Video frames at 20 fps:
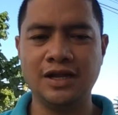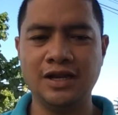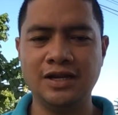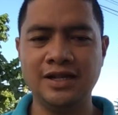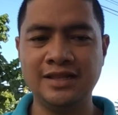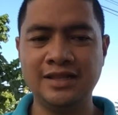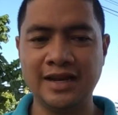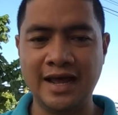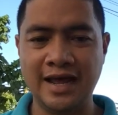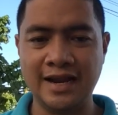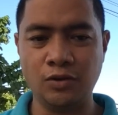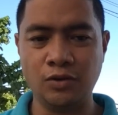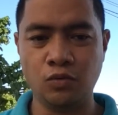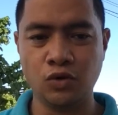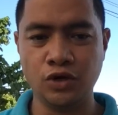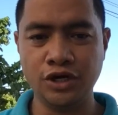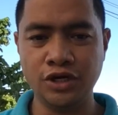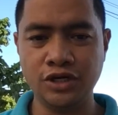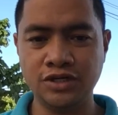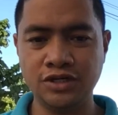literary
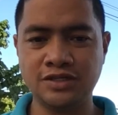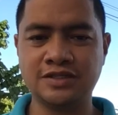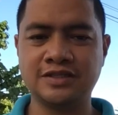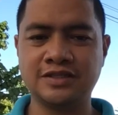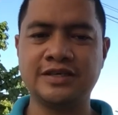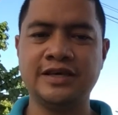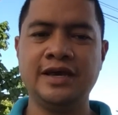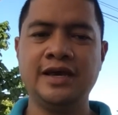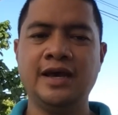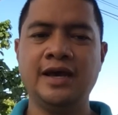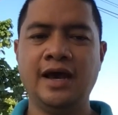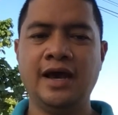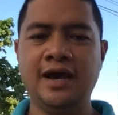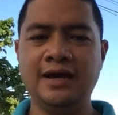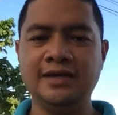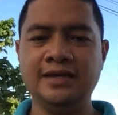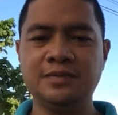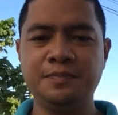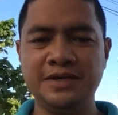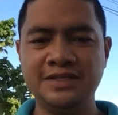works,
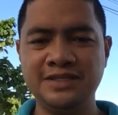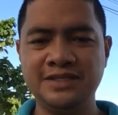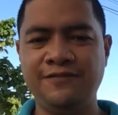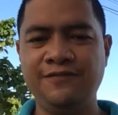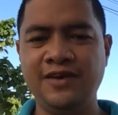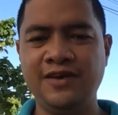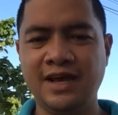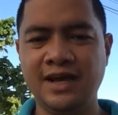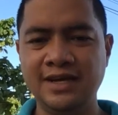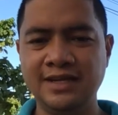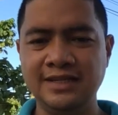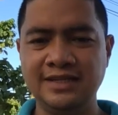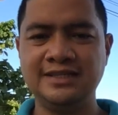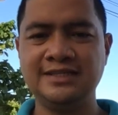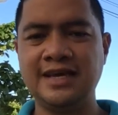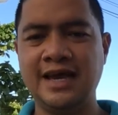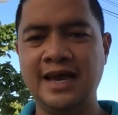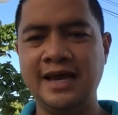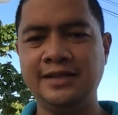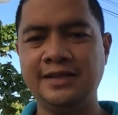specifically
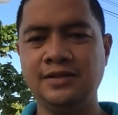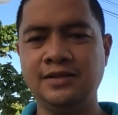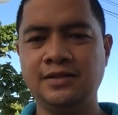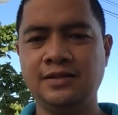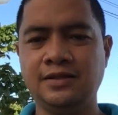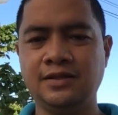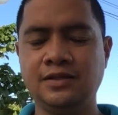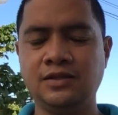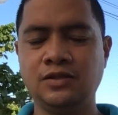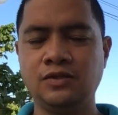designed